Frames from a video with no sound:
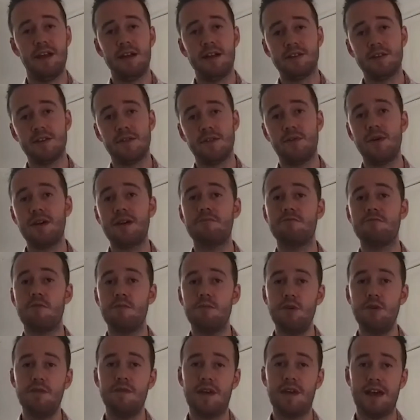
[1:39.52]
So if we can
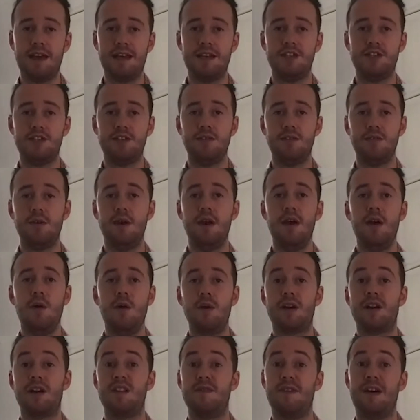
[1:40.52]
remove that issue,
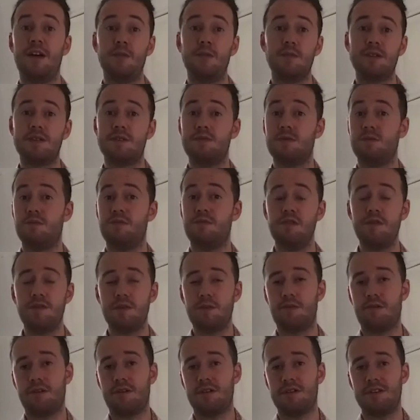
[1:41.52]
we're kind of helping to improve the
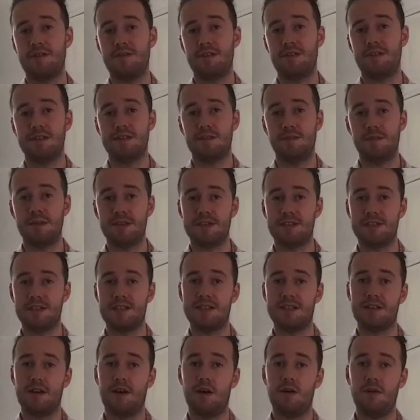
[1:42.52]
productivity as the business
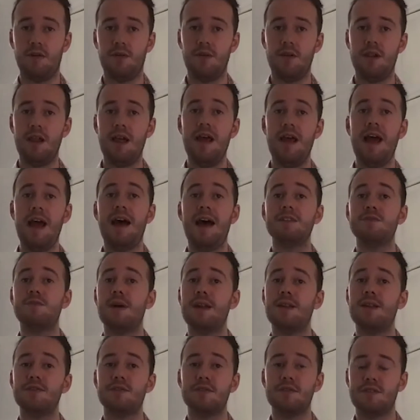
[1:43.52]
as a whole, as
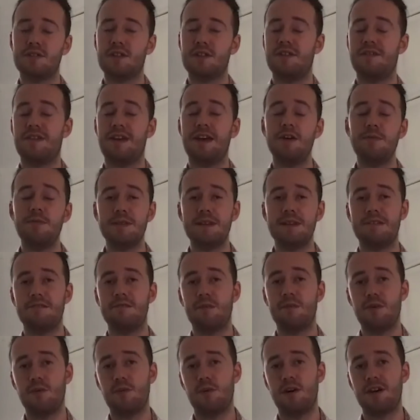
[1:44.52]
well as also kind of helping that
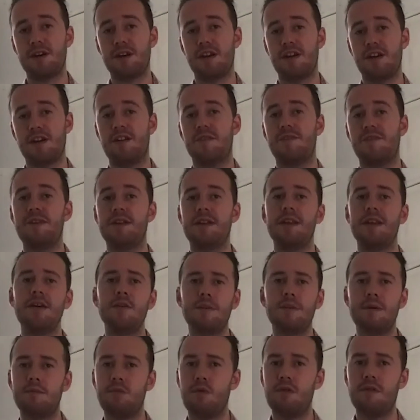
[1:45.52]
remote worker kind of feel a little
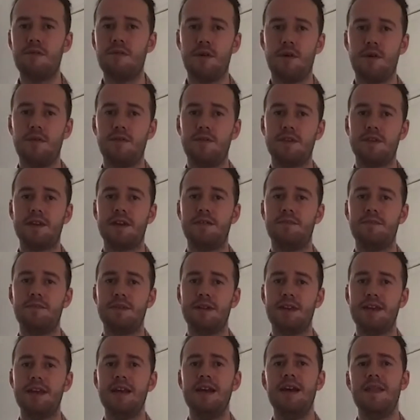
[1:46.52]
bit more involved in the
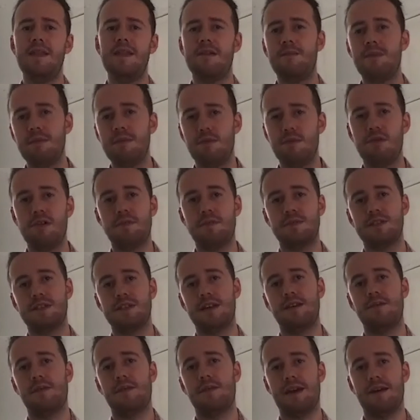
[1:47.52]
company. They're a bit more up to
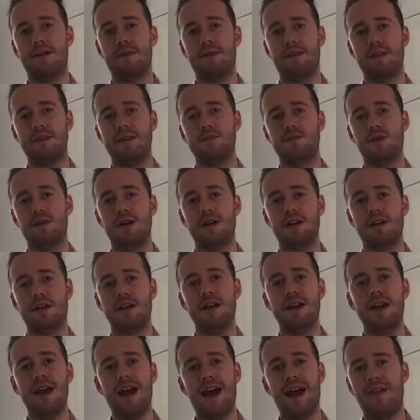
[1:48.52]
date with how things work,
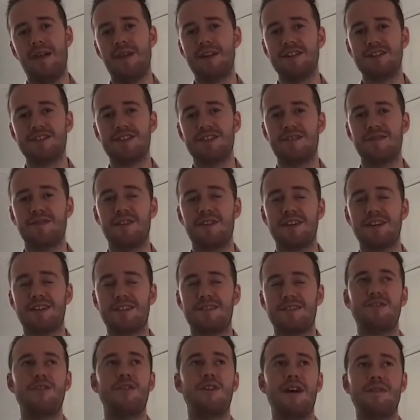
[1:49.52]
and they're just kind of like
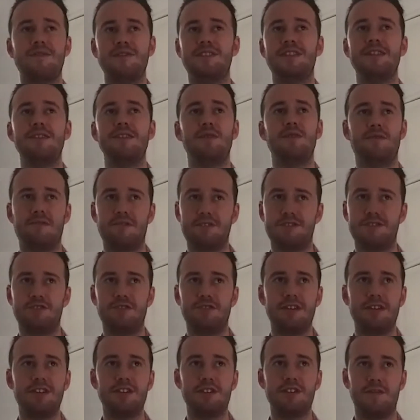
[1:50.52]
not having to deal with the
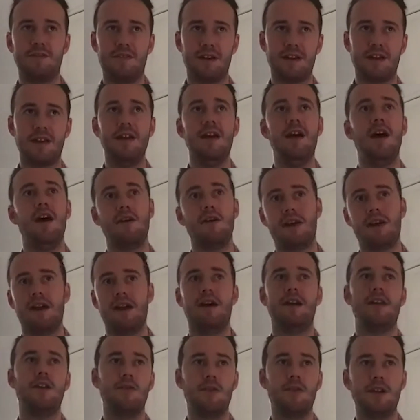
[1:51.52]
frustration of like, okay,
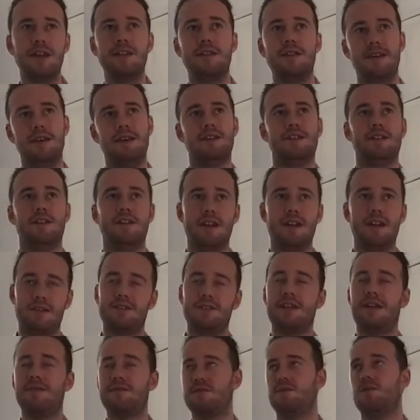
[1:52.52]
I know I need this. I now
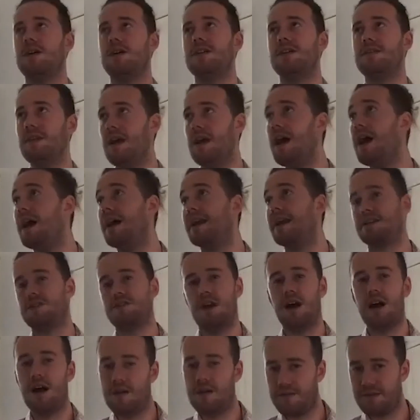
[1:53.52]
just have to wait an extra
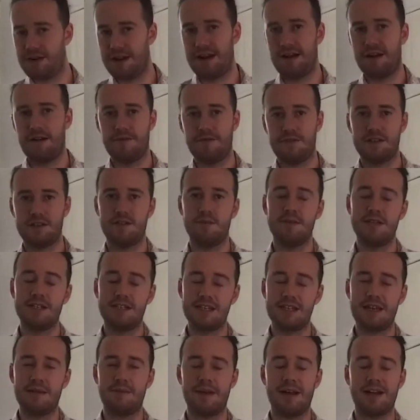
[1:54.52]
half an hour for somebody to
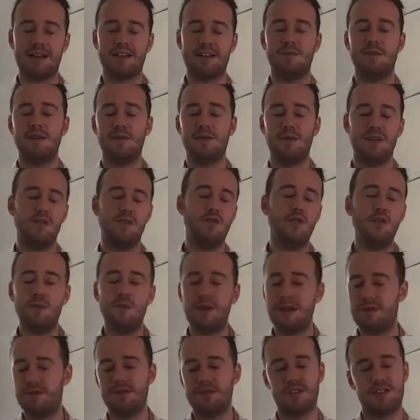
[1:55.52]
get back to me when normally
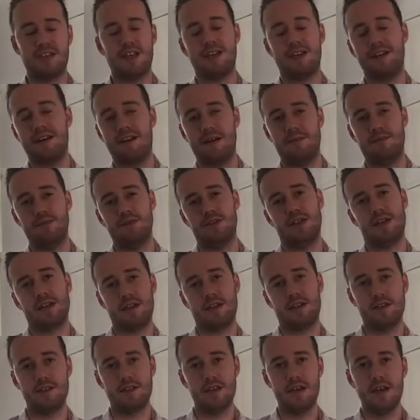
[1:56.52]
it would just take a couple
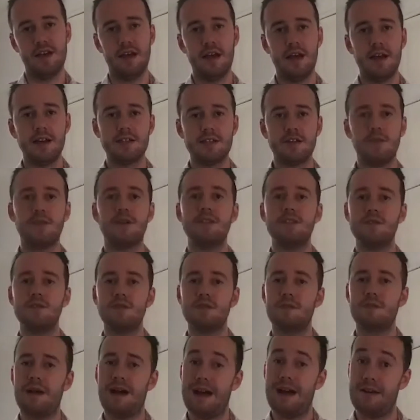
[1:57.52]
seconds. So we're going to talk
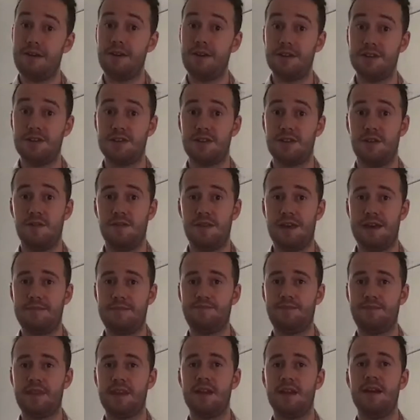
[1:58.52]
about how you can solve that.
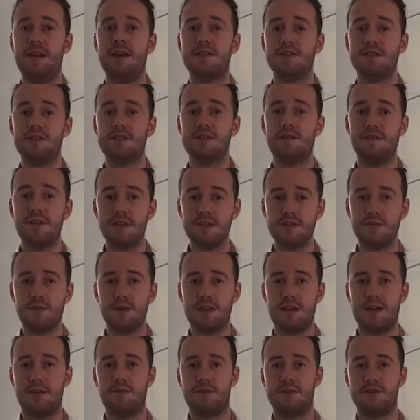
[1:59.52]
So the first way
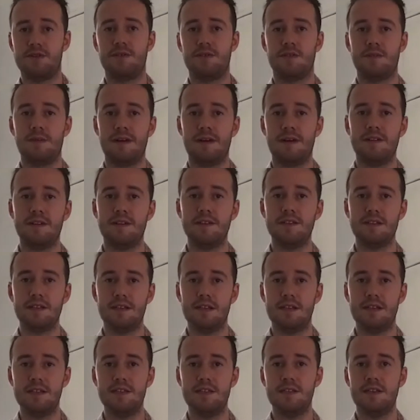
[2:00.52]
that I want to talk about this
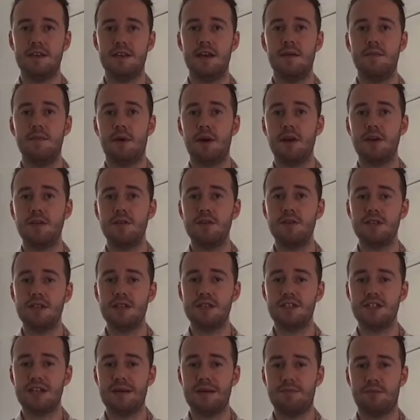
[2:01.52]
is by using a
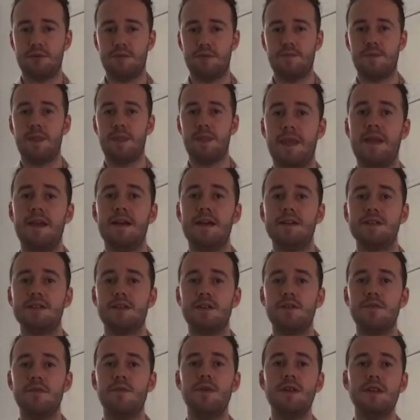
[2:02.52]
chatbot.
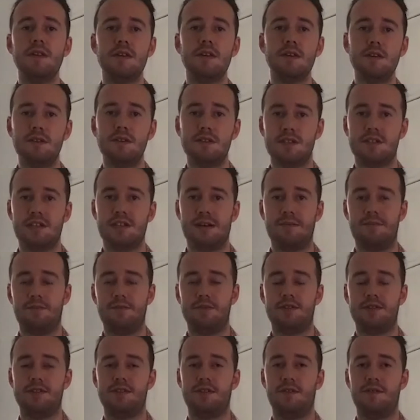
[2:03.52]
So when you use a chatbot
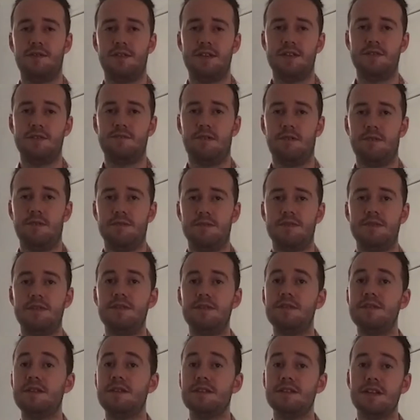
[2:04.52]
to solve these problems, you
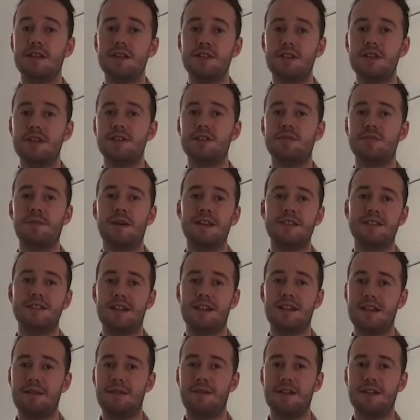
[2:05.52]
essentially just
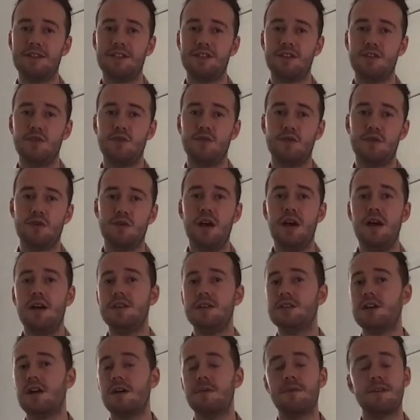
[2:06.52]
basically imagine you're
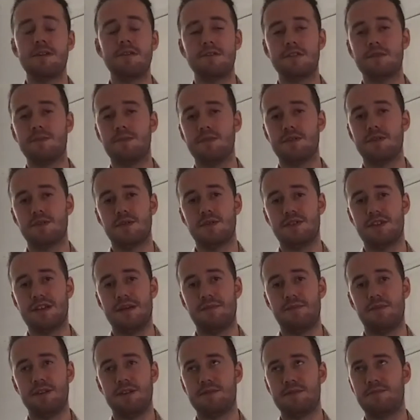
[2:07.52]
typing a response to a
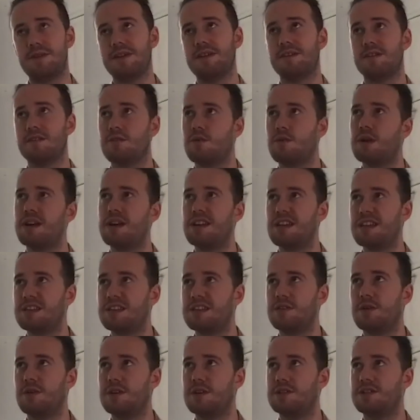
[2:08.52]
chatbot. Let's pick a quick and easy
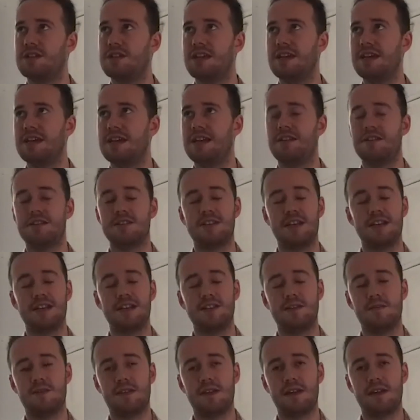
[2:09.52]
question here, like say
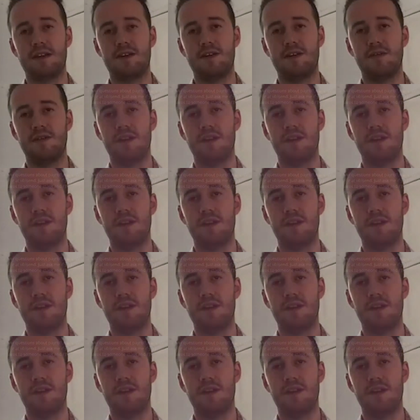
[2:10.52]
something along the